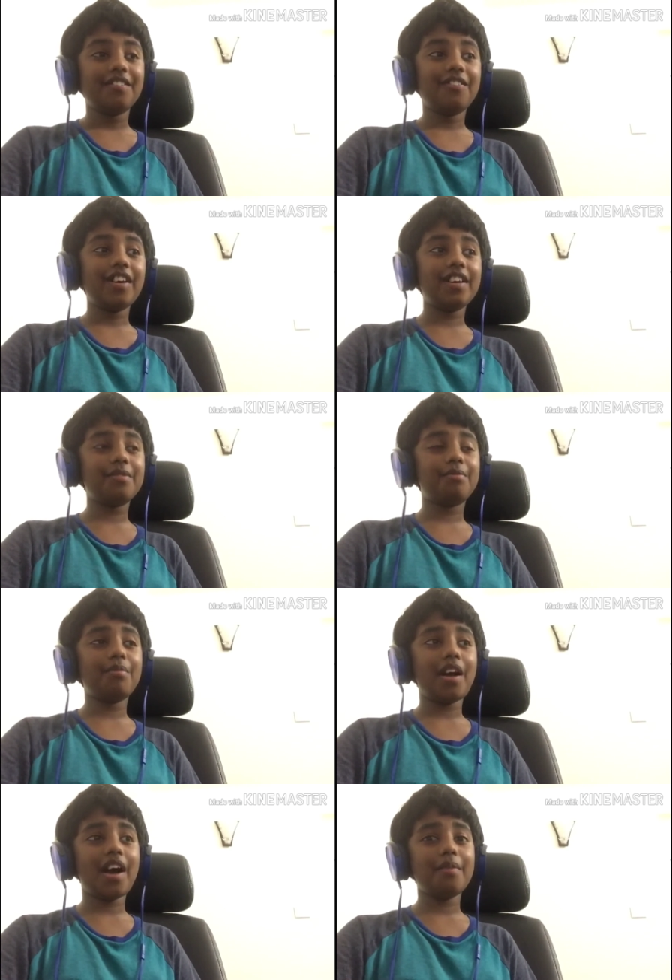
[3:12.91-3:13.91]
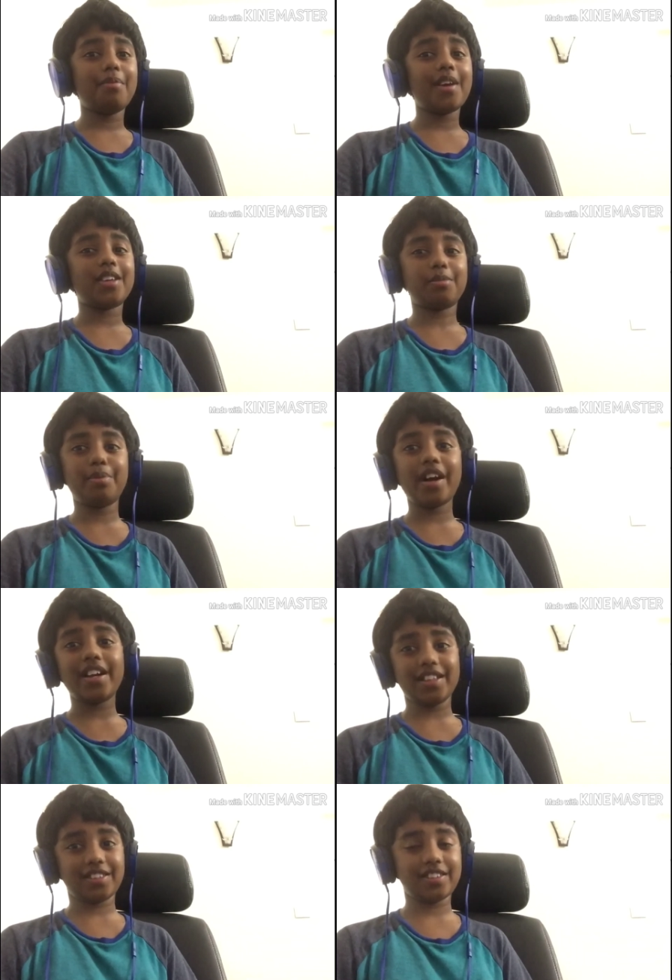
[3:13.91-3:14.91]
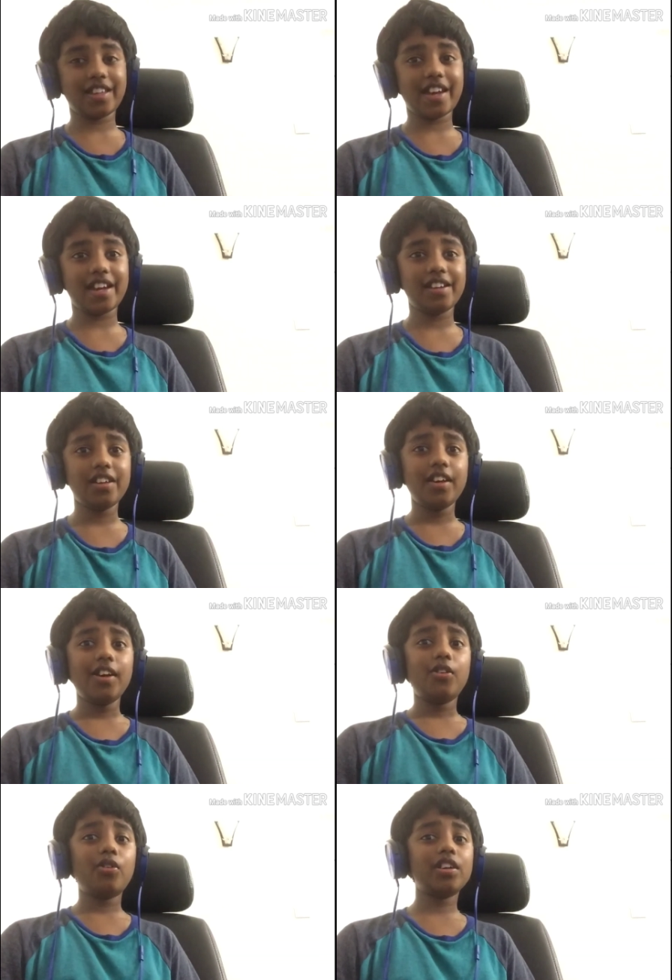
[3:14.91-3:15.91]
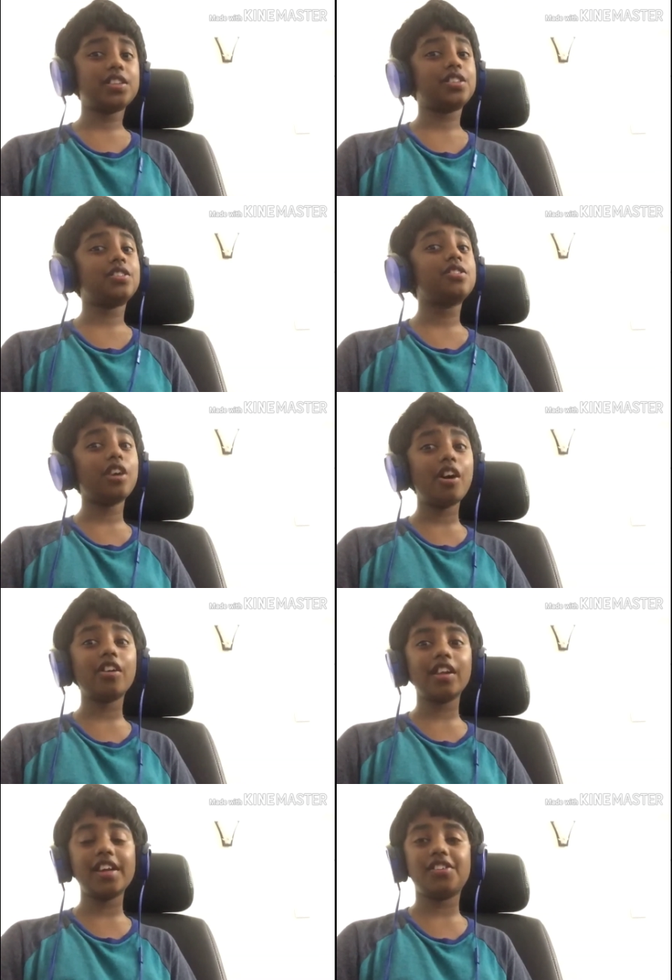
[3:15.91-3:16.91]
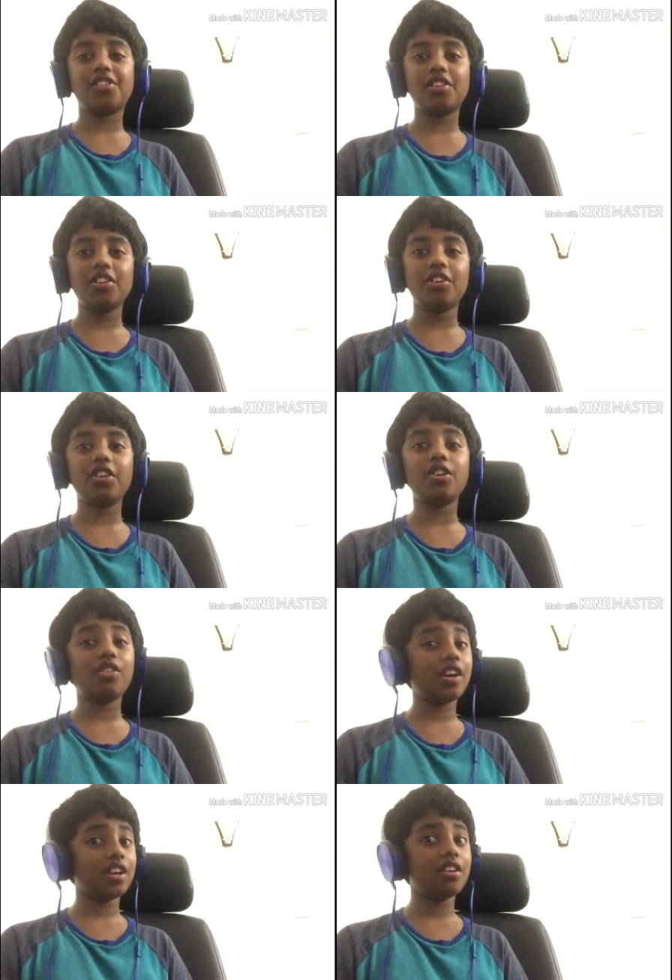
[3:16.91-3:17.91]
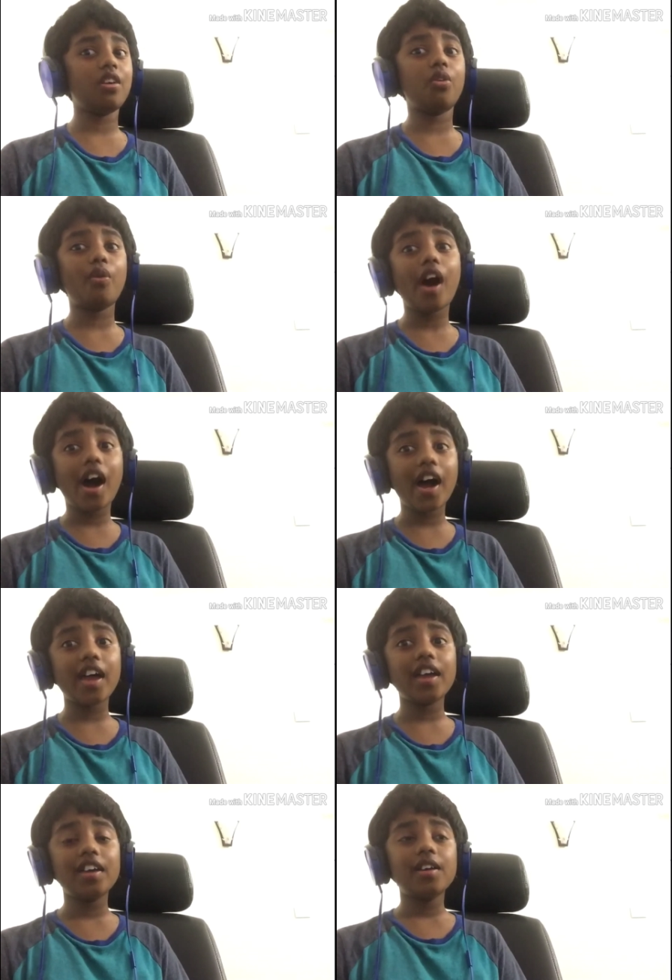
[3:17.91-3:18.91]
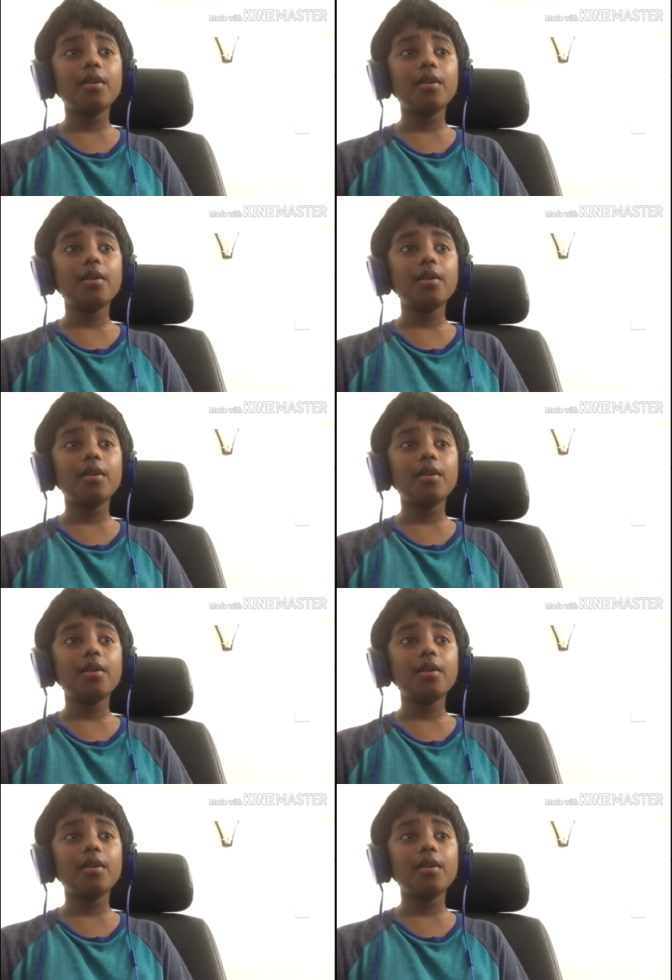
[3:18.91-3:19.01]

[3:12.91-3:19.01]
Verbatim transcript: What my best buddy said was totally true. You want to know why?